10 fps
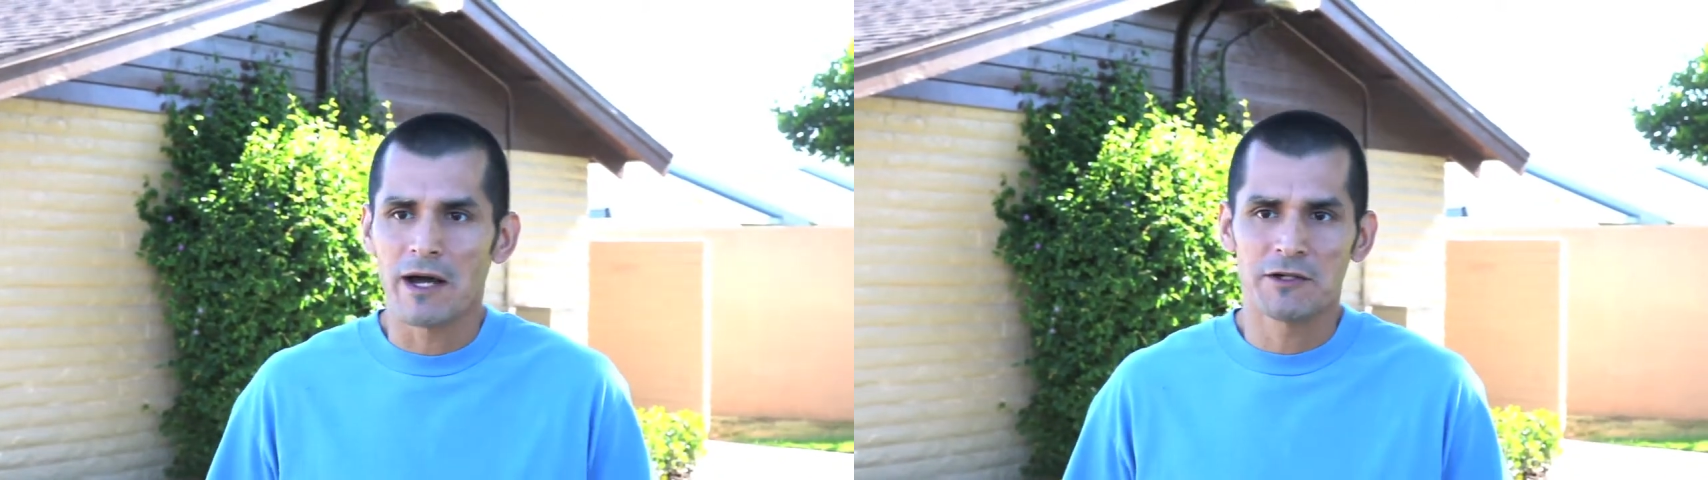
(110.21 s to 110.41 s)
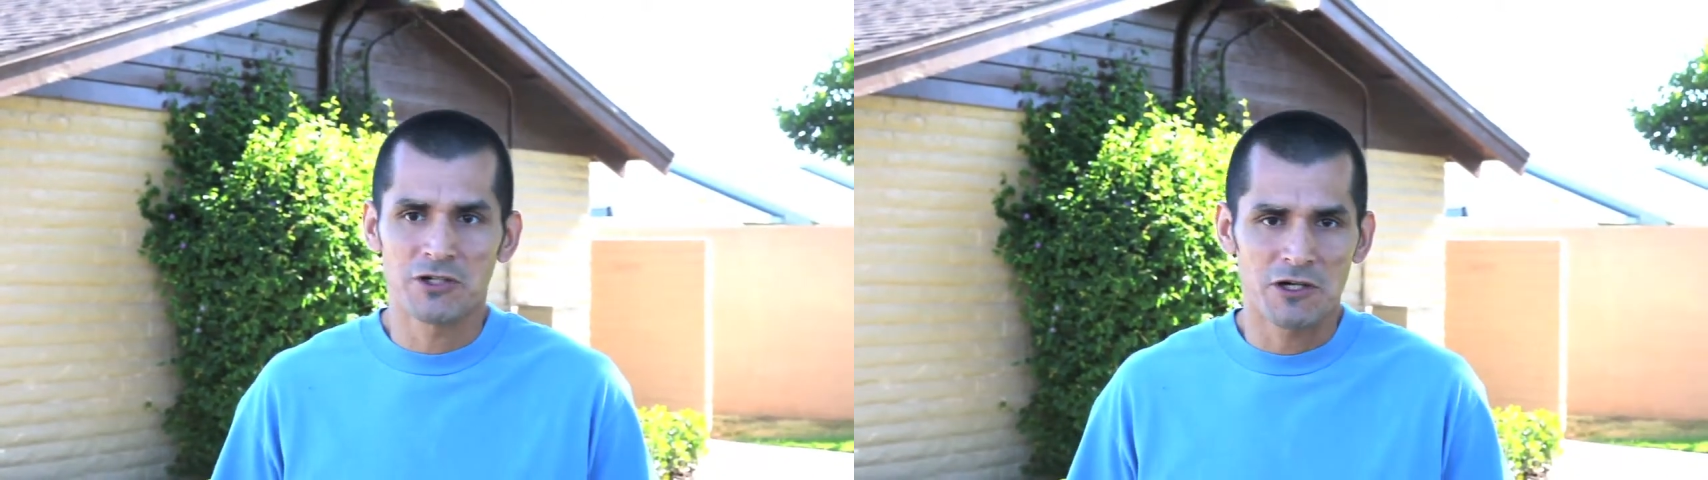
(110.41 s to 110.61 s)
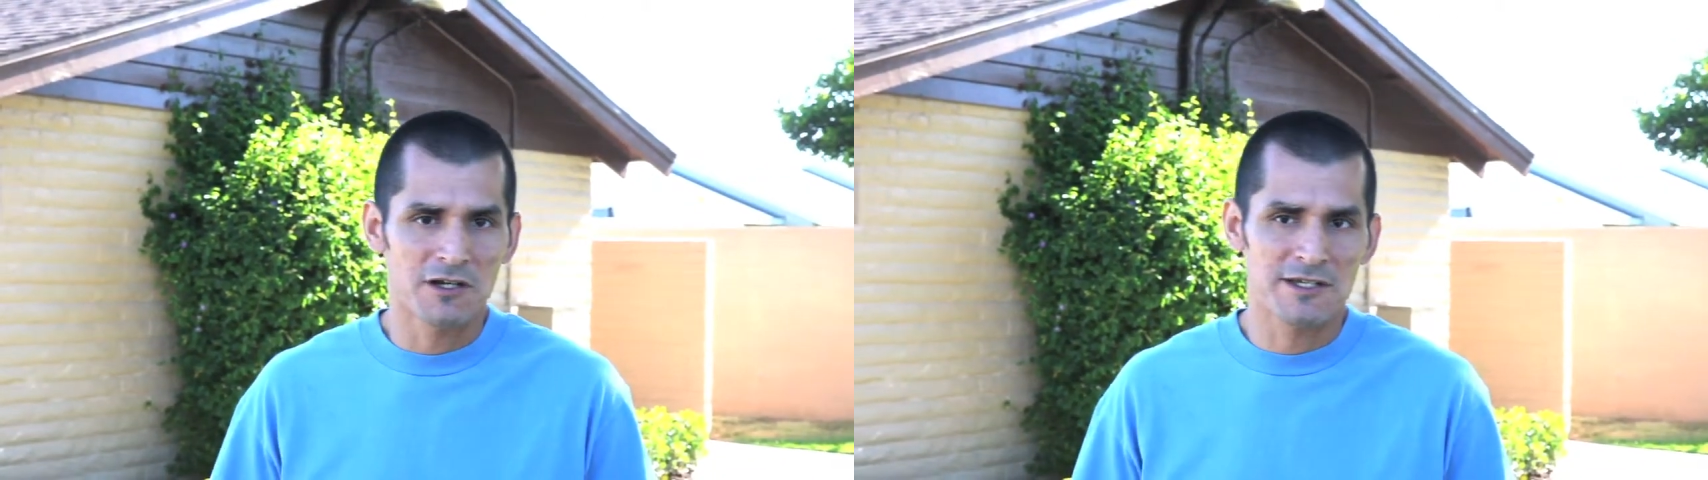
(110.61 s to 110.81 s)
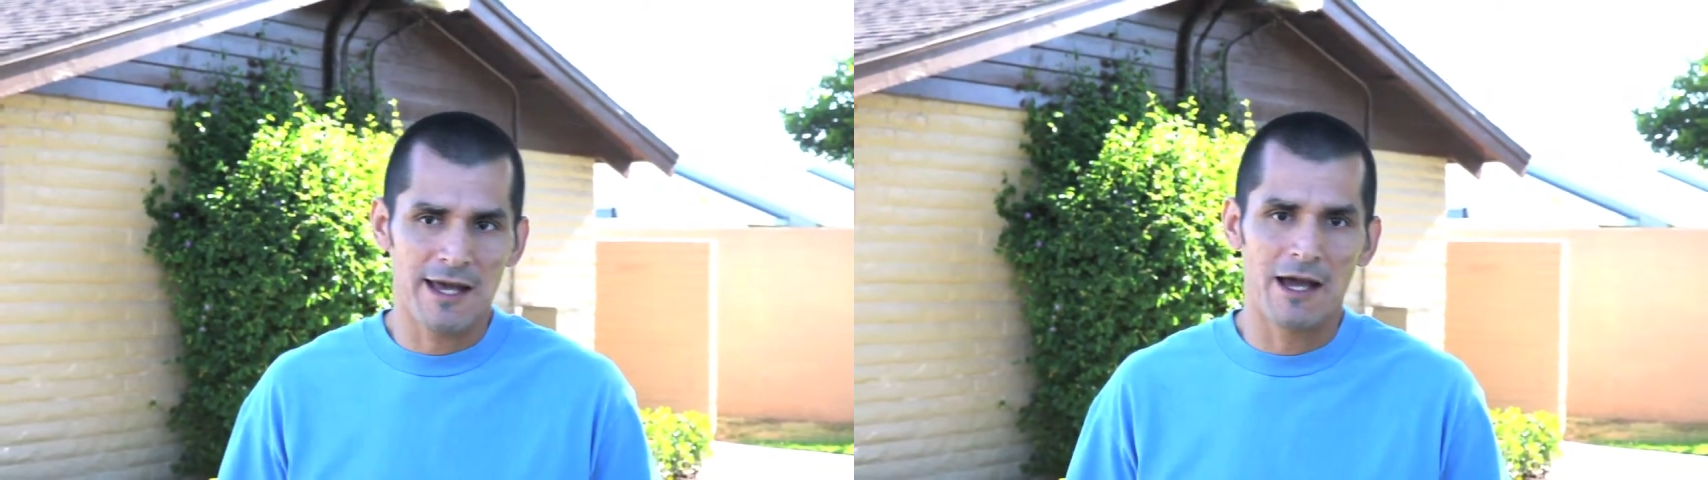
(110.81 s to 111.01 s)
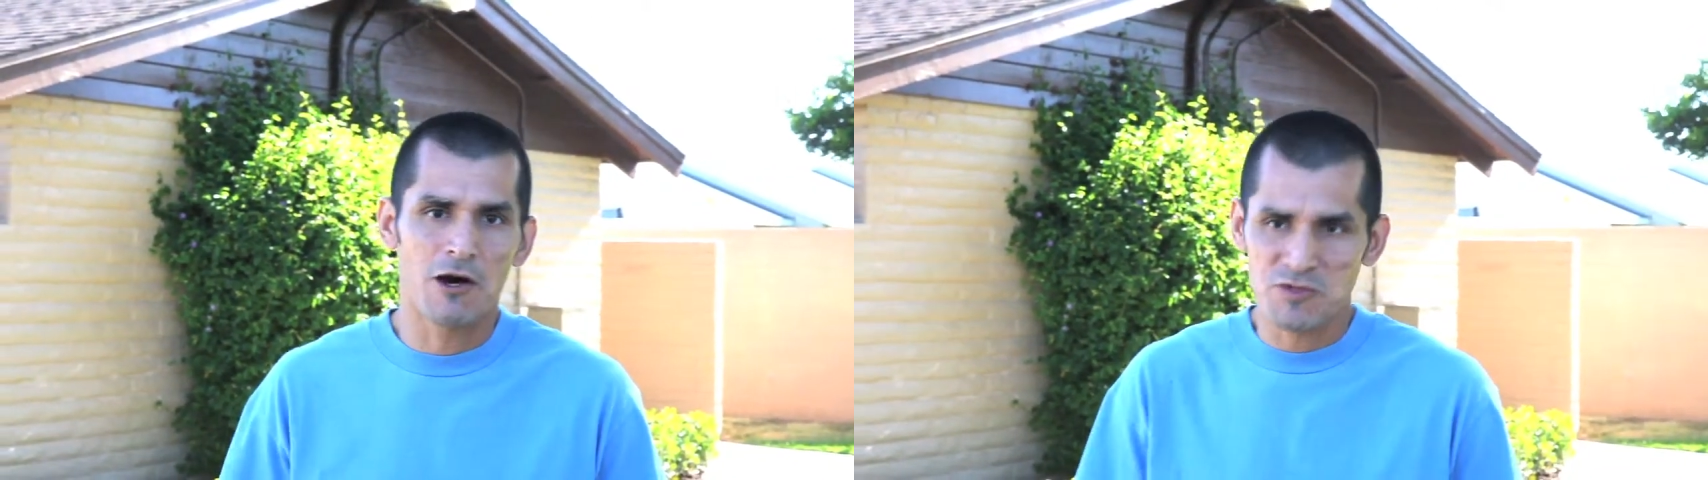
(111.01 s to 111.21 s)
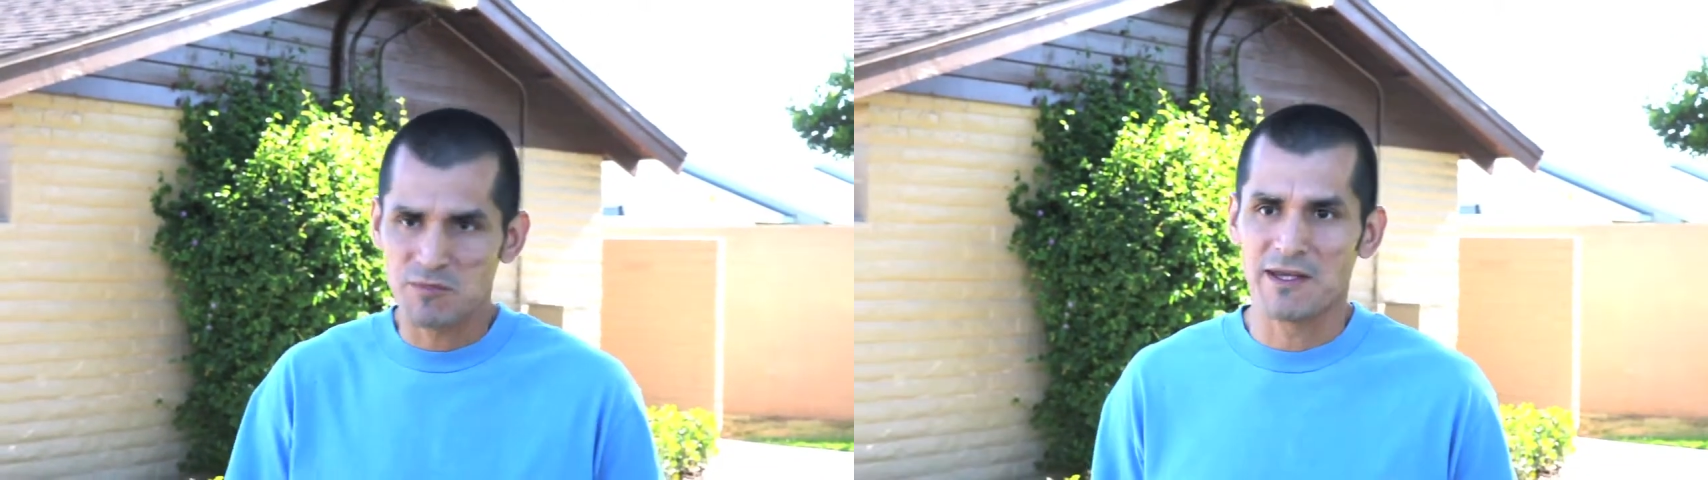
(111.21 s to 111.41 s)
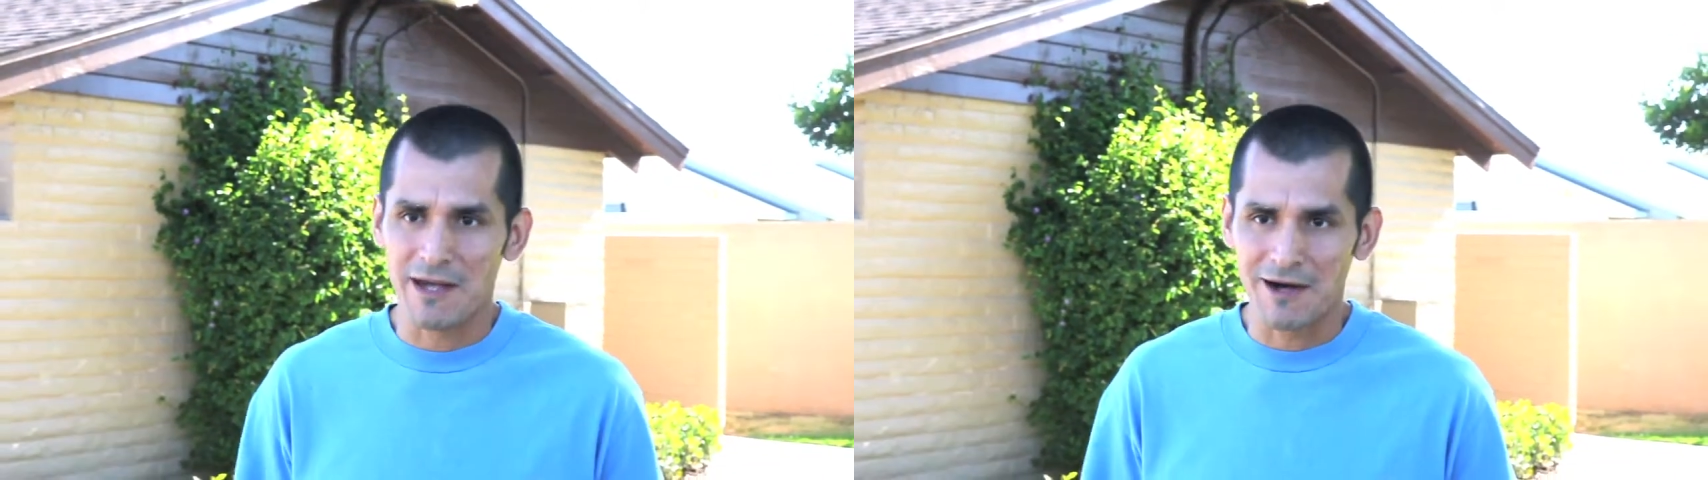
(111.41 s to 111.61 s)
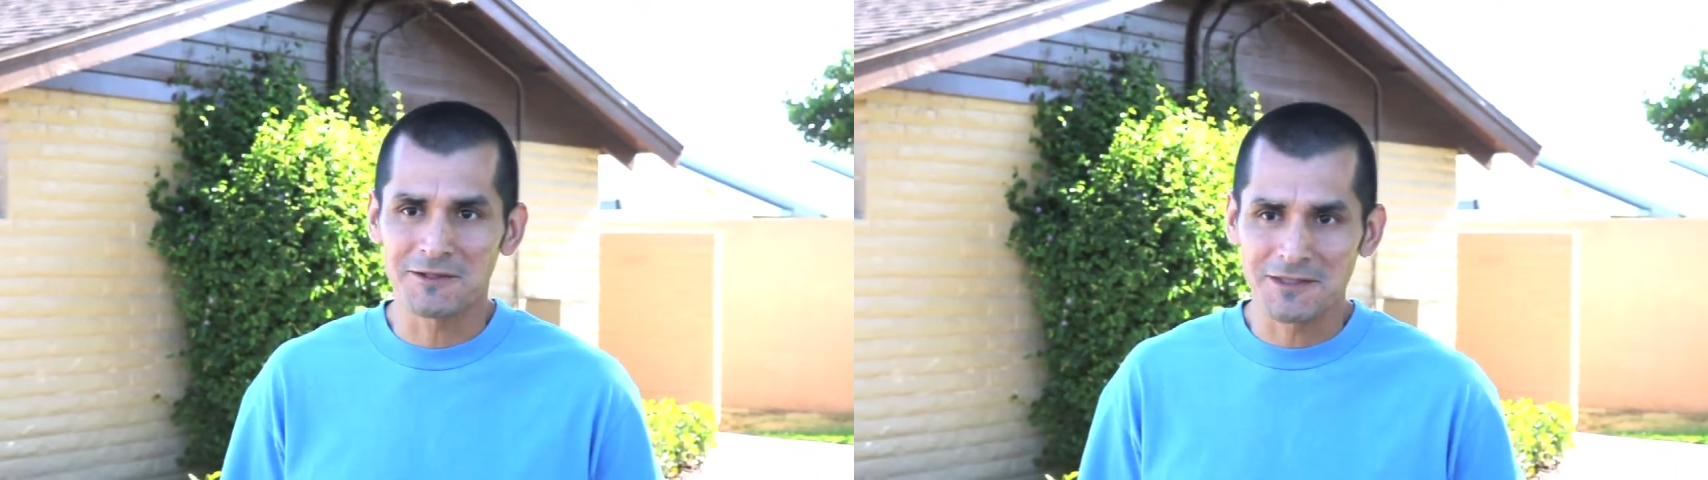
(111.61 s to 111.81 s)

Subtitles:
drugs that helps me out